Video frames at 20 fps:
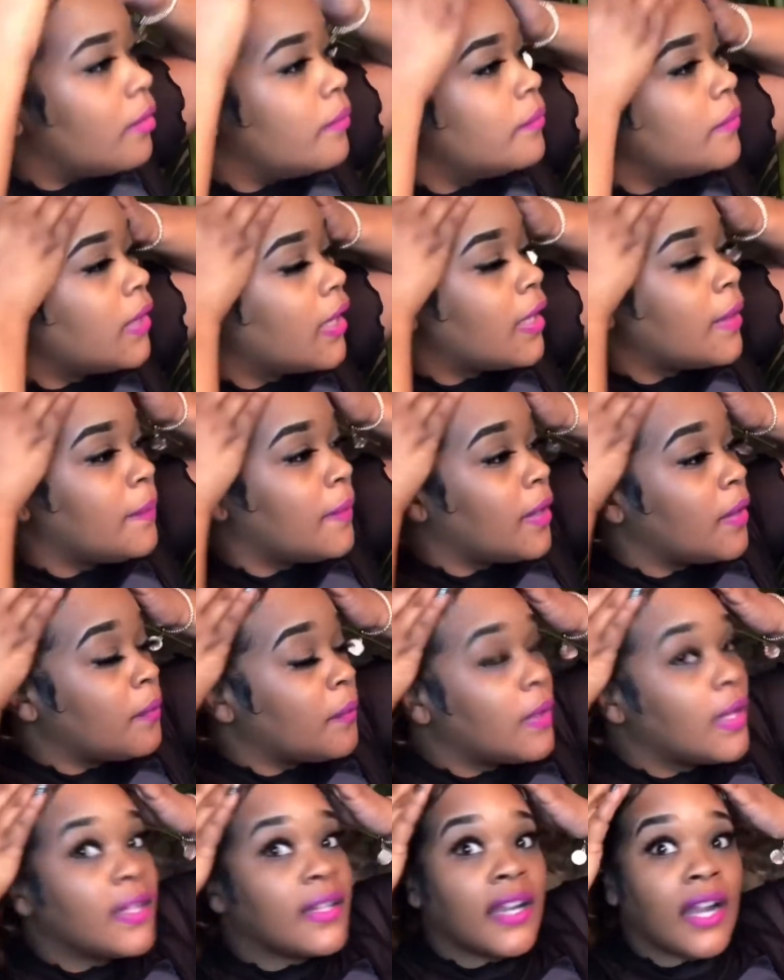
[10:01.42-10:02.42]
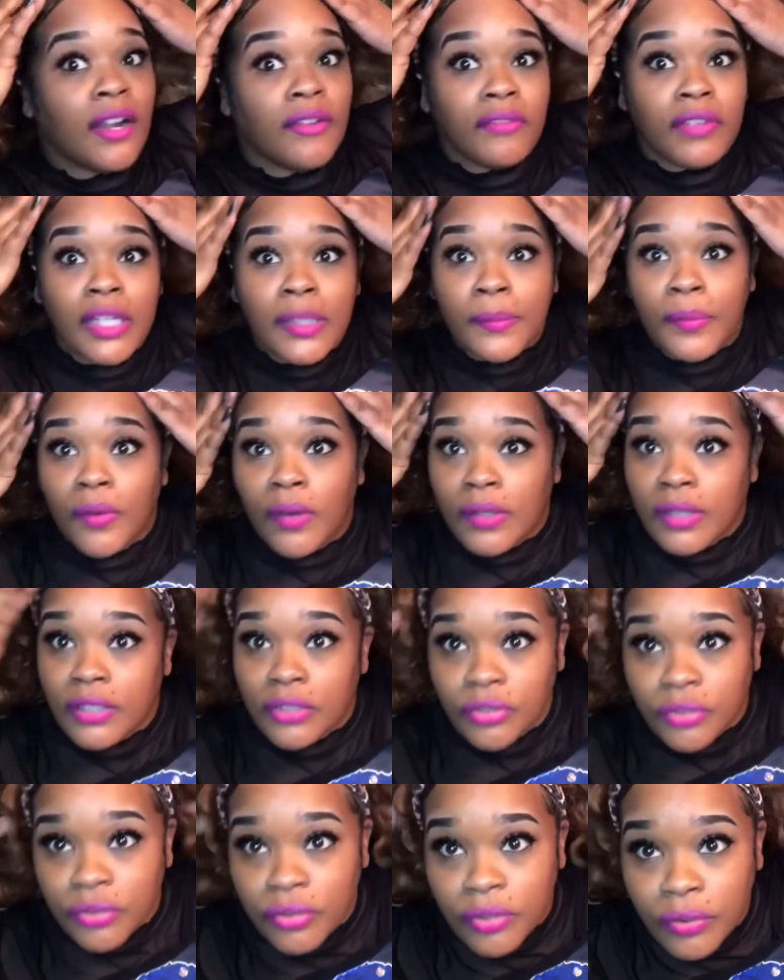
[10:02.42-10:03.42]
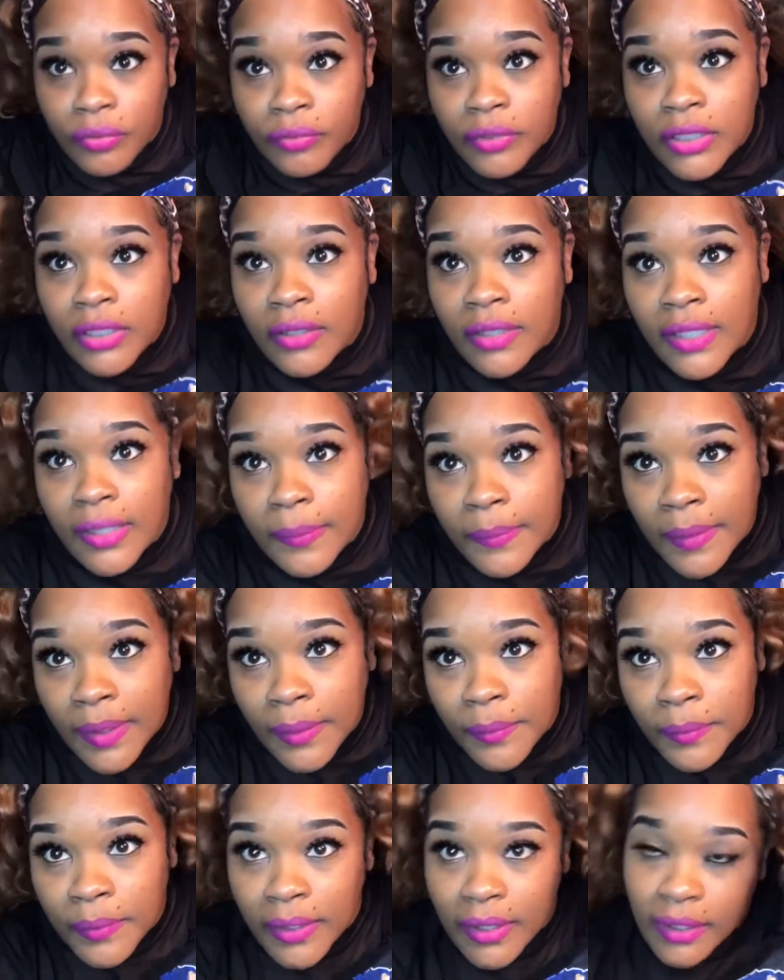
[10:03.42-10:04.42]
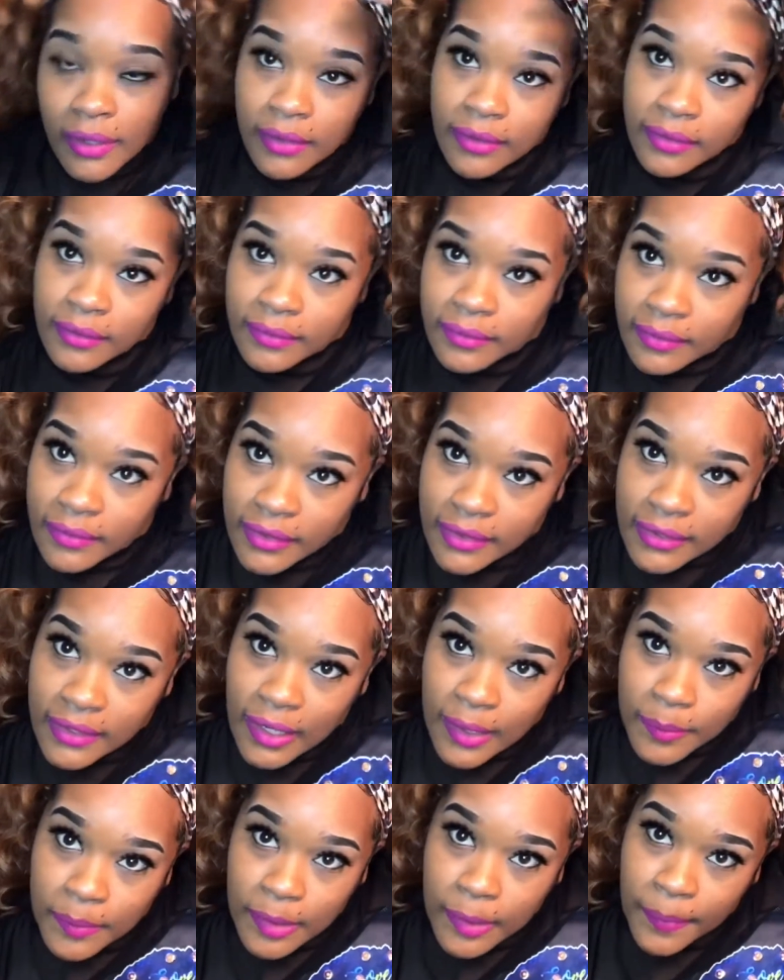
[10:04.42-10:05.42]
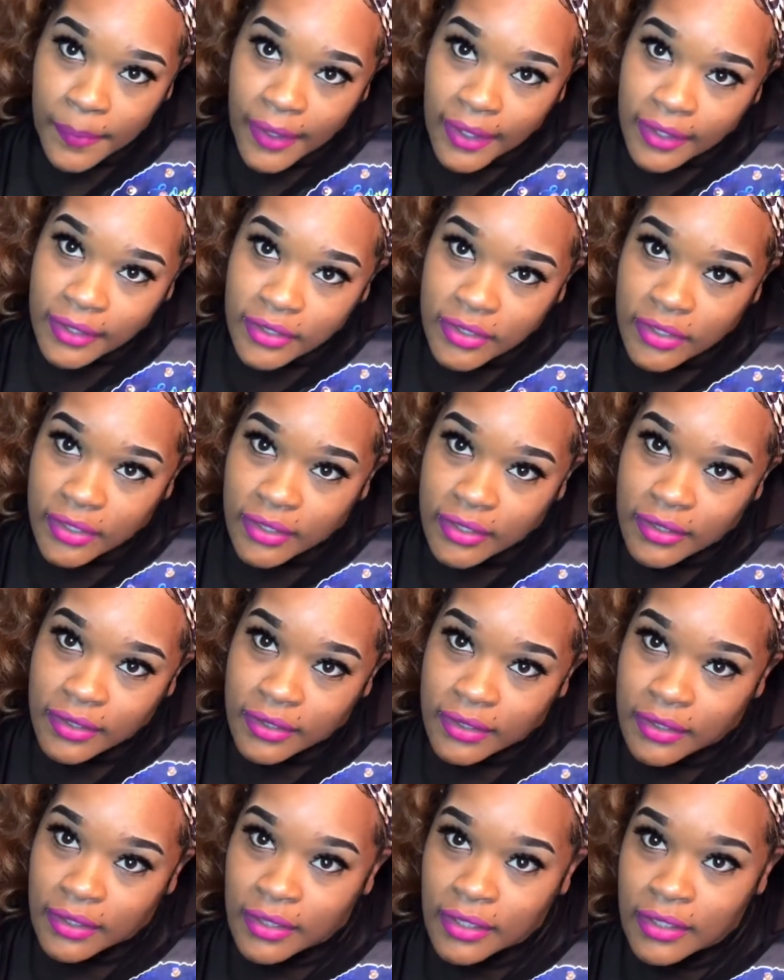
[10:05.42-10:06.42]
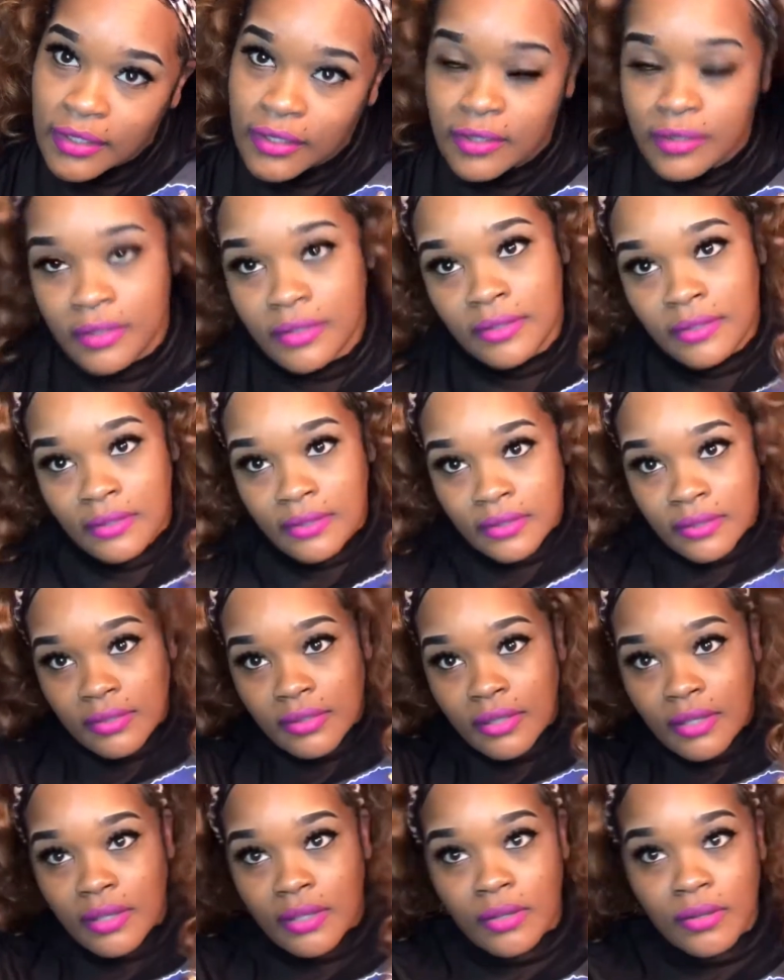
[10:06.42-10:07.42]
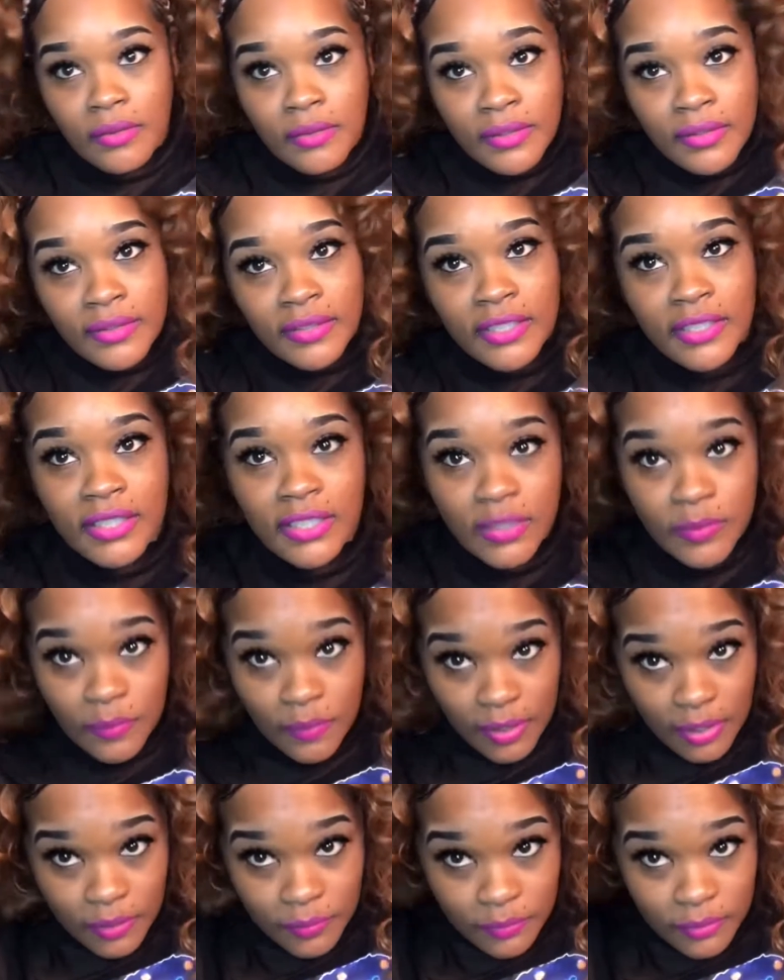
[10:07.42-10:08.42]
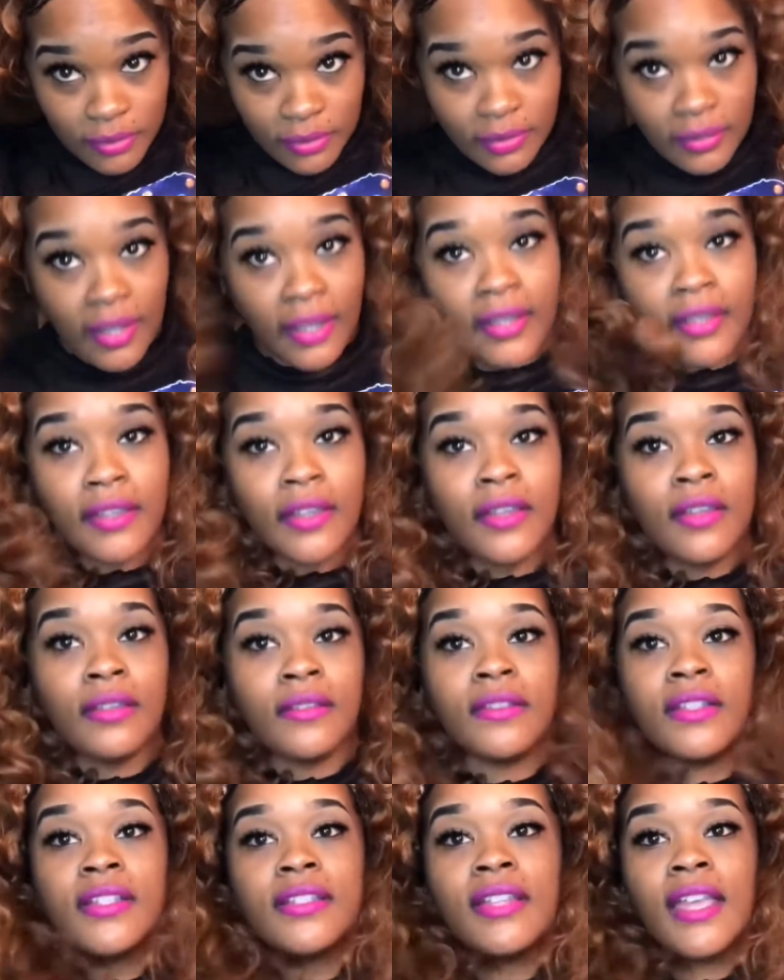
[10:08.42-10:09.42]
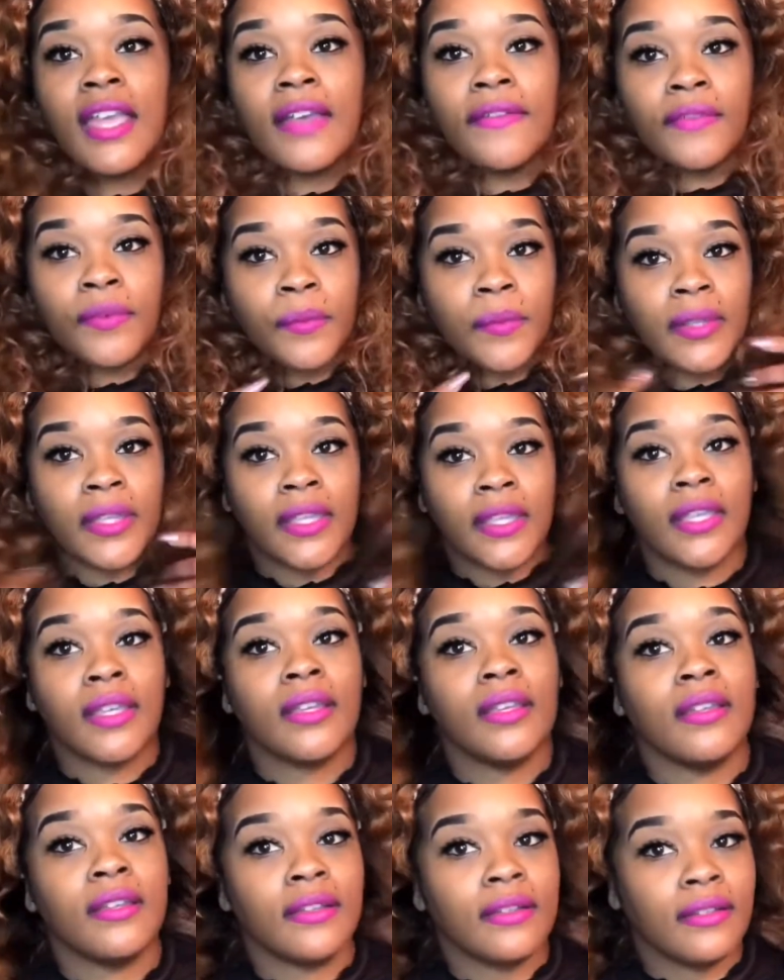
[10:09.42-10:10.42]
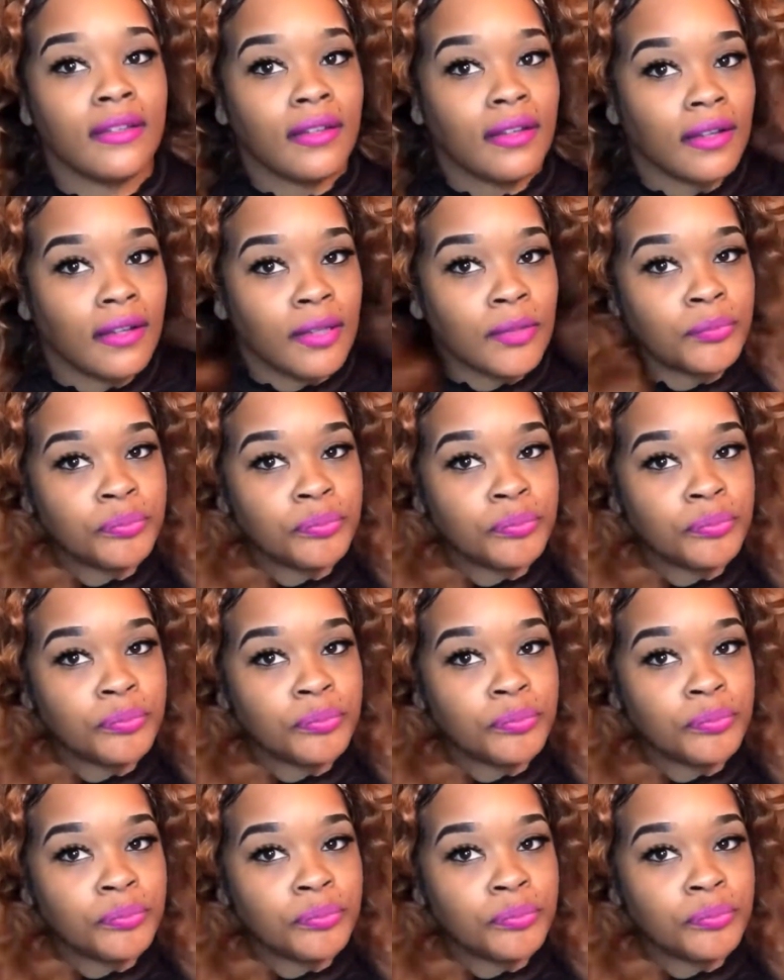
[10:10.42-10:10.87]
headband wig that I really bought, the real headband wig. This came in the packaging. So this is what it will look like. This half a wig up,